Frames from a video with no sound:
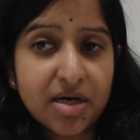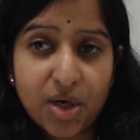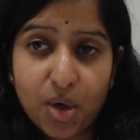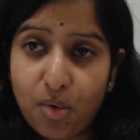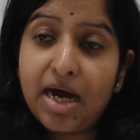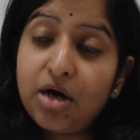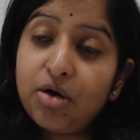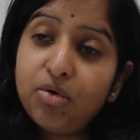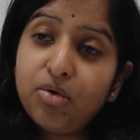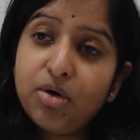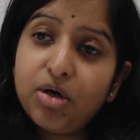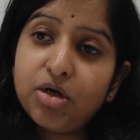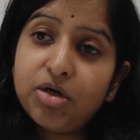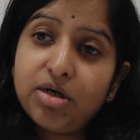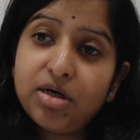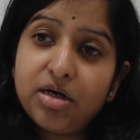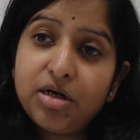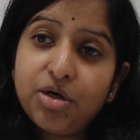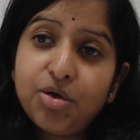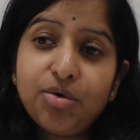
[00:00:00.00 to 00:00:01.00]
Now,
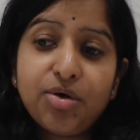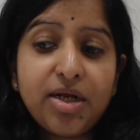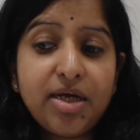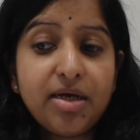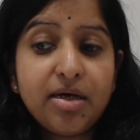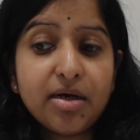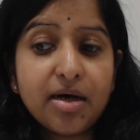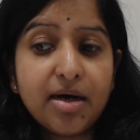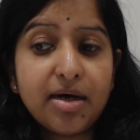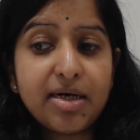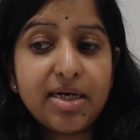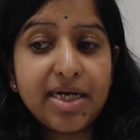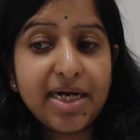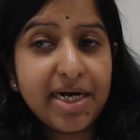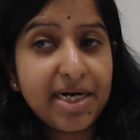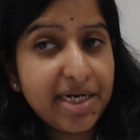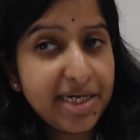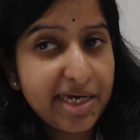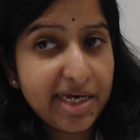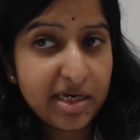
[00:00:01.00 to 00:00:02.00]
during
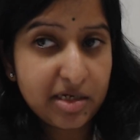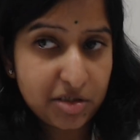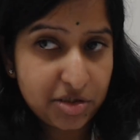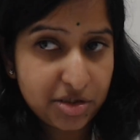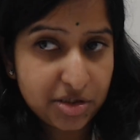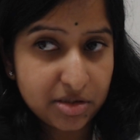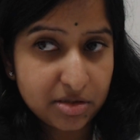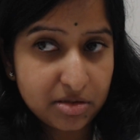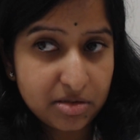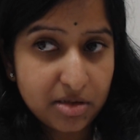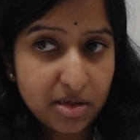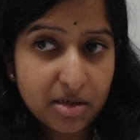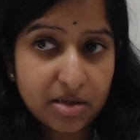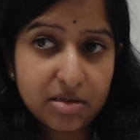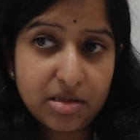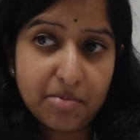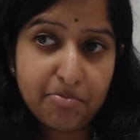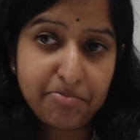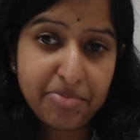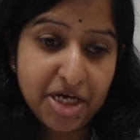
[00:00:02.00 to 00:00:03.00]
radiation,
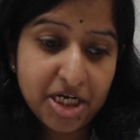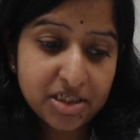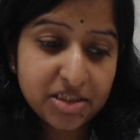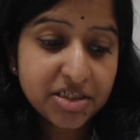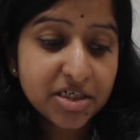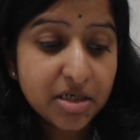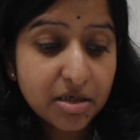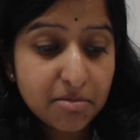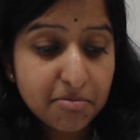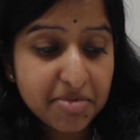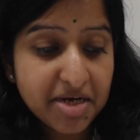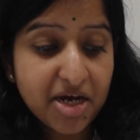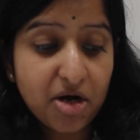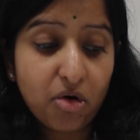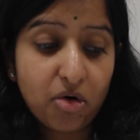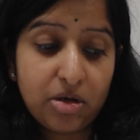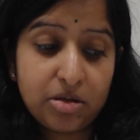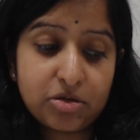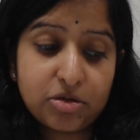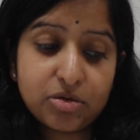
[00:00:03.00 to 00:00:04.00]
the patient may
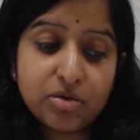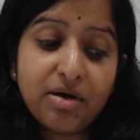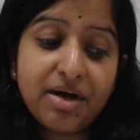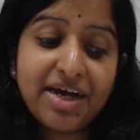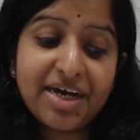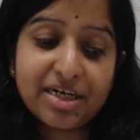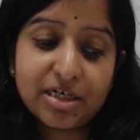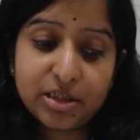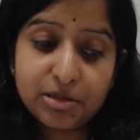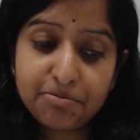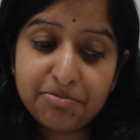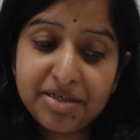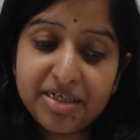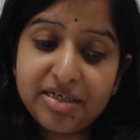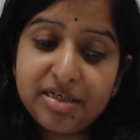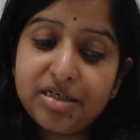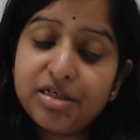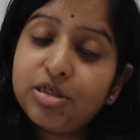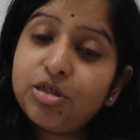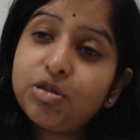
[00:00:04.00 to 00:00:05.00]
also
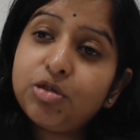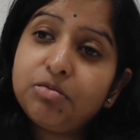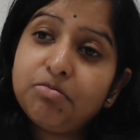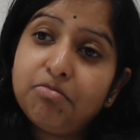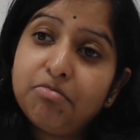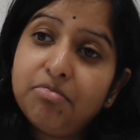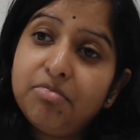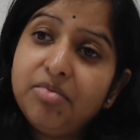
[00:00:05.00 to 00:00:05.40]
experience